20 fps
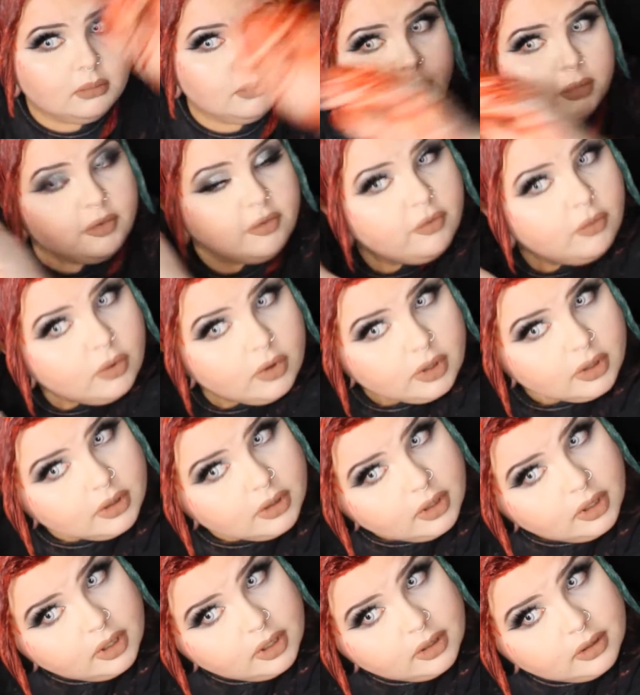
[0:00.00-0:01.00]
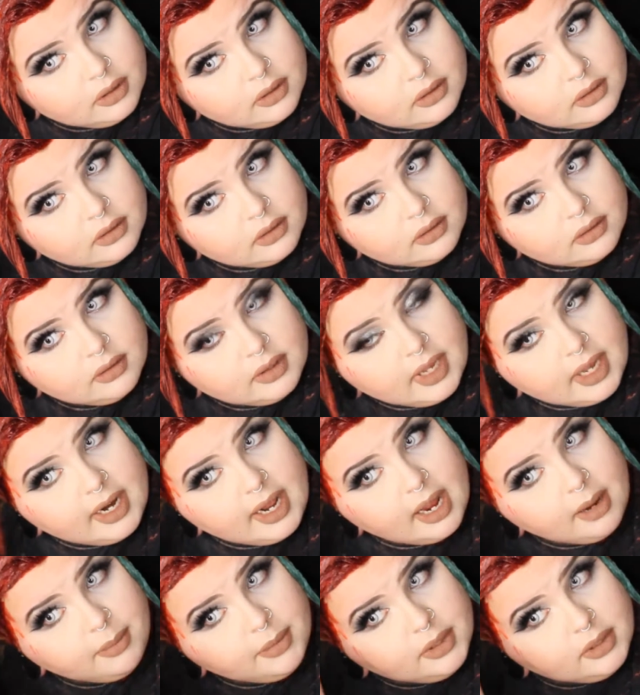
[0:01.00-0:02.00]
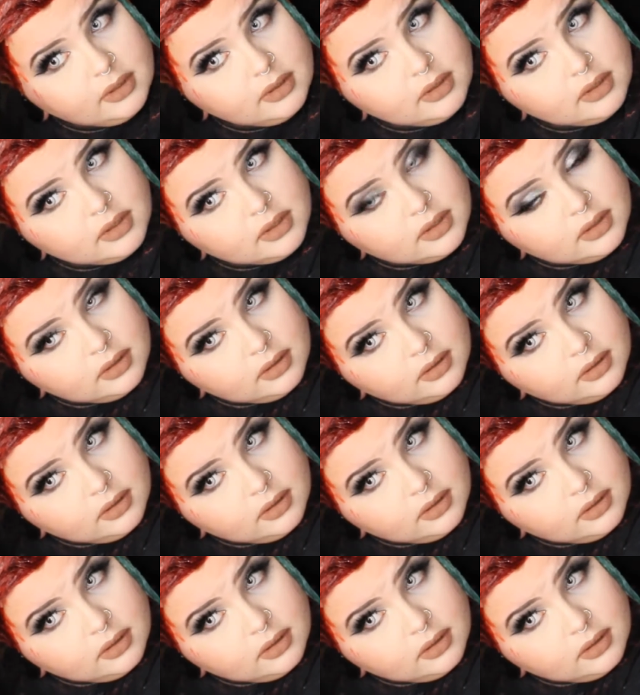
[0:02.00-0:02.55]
before that happens.